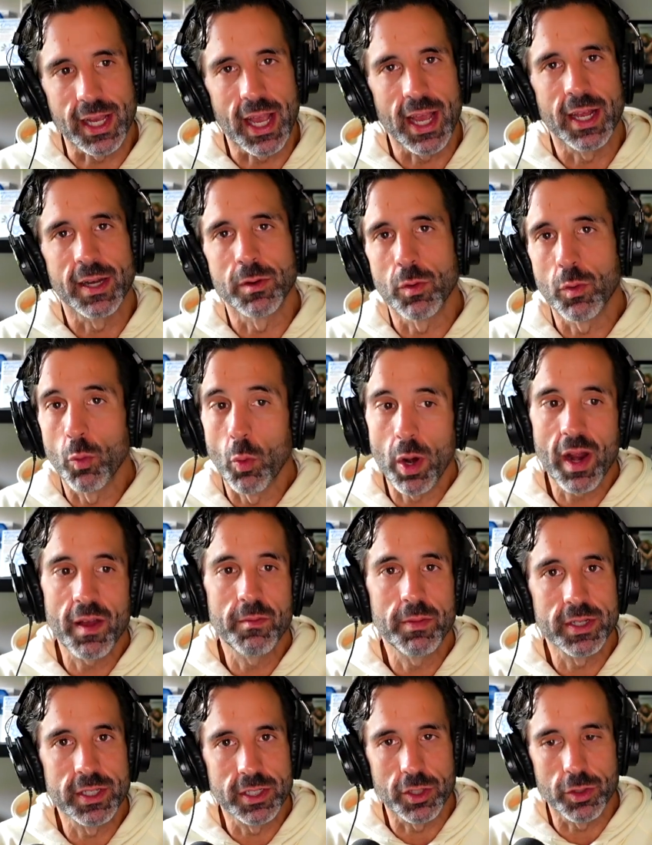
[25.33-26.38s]
And what I've
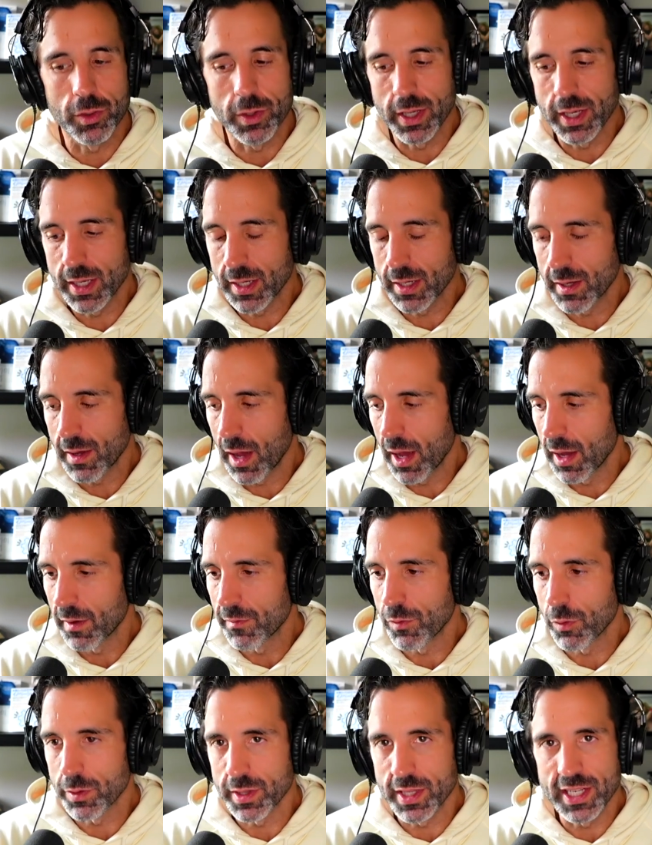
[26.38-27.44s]
been doing uh,
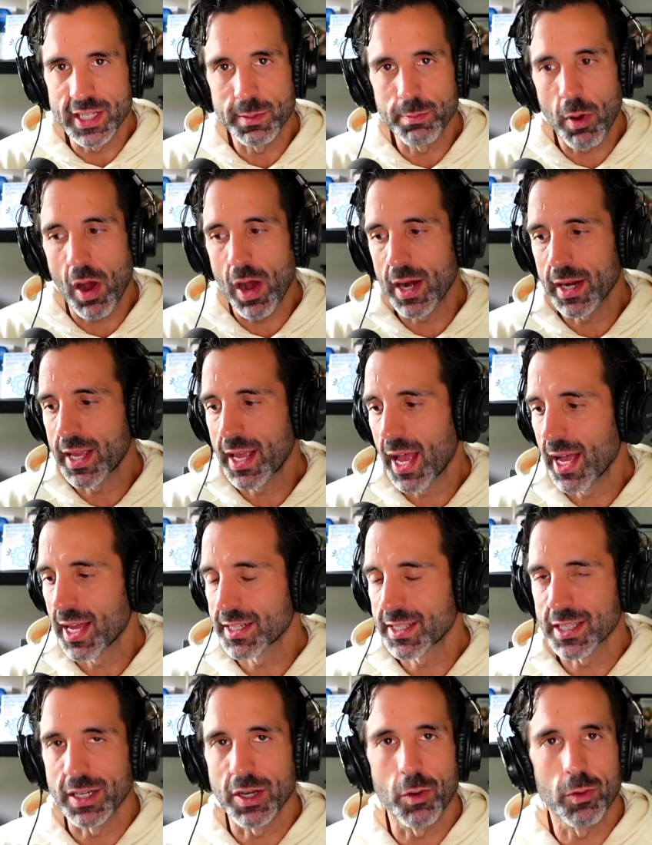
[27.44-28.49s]
for these podcasts,
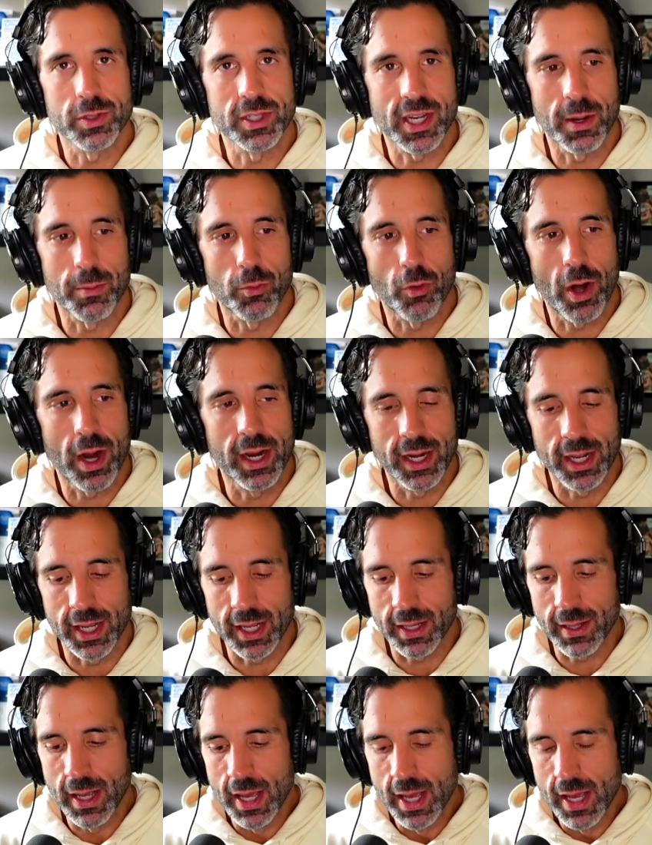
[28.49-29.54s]
the notes that I'm writing,